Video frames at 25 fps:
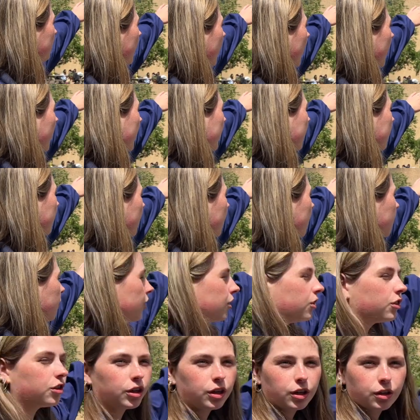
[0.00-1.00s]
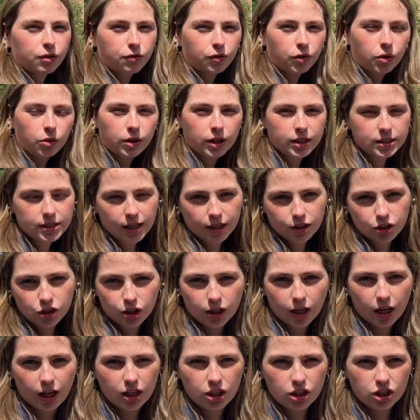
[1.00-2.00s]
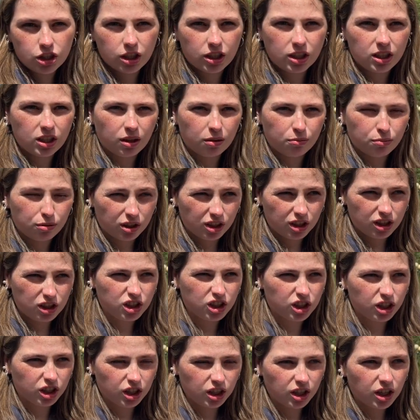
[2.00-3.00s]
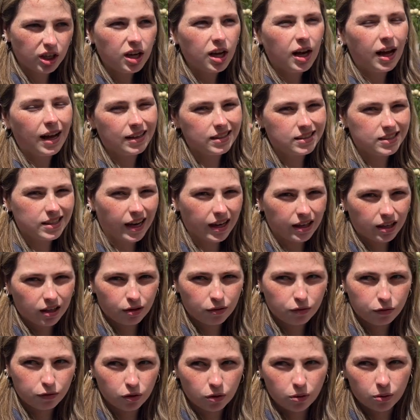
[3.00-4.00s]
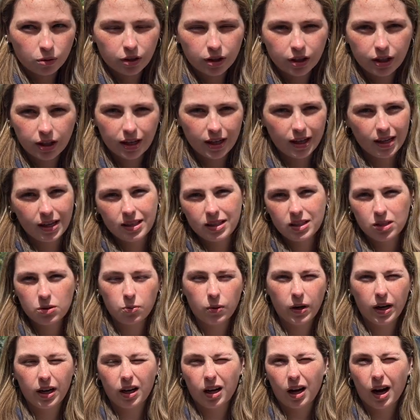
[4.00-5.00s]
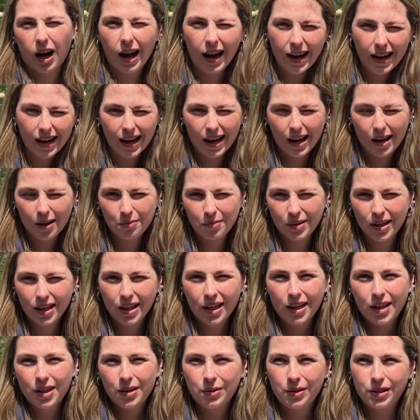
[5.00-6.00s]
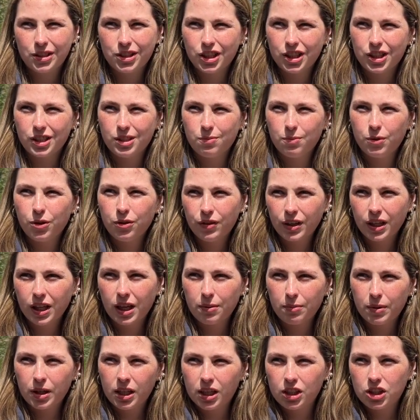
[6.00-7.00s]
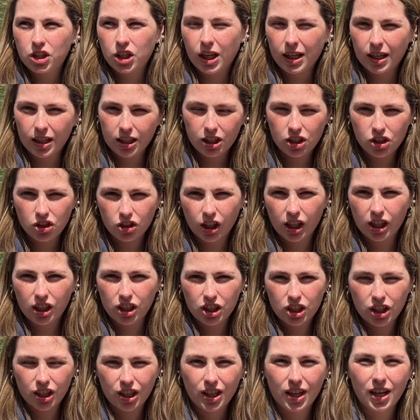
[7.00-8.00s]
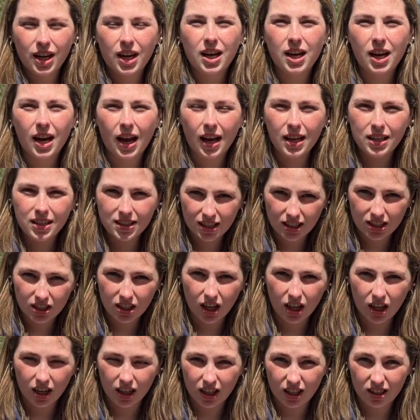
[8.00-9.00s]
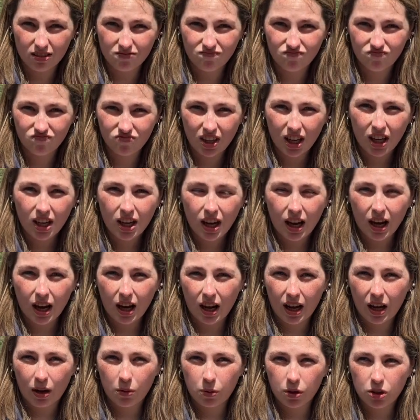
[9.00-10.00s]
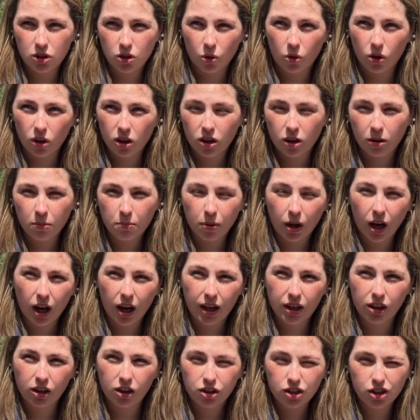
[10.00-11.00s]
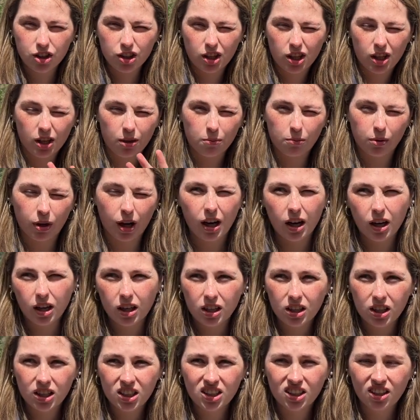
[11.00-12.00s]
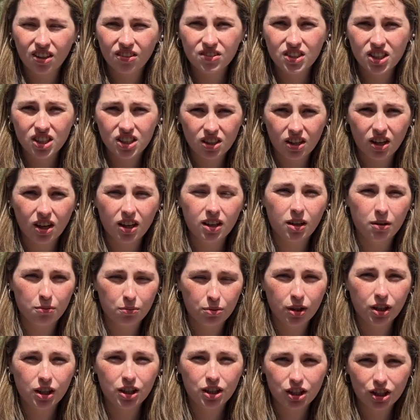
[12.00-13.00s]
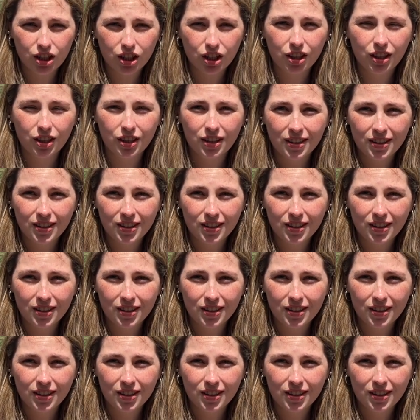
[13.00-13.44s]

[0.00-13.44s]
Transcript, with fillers: then the third floor is education, I'm pretty sure. And second floor is where I am, which is moving image, illustration, design, uh, which all combine under the umbrella of design, I'm pretty sure.